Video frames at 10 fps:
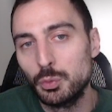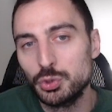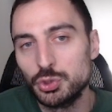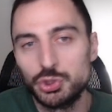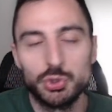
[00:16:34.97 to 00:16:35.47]

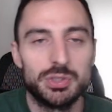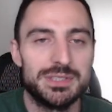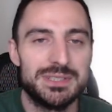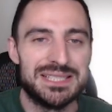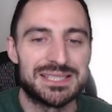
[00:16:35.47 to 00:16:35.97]
should
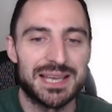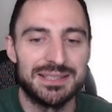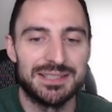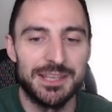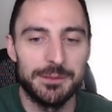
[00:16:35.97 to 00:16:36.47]
decide
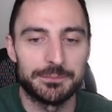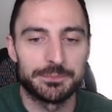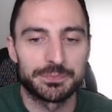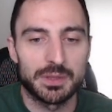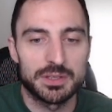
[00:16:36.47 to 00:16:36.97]
the game.
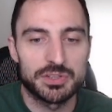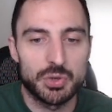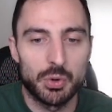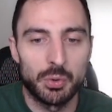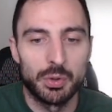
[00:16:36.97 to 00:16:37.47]

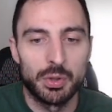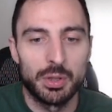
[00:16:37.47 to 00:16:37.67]
So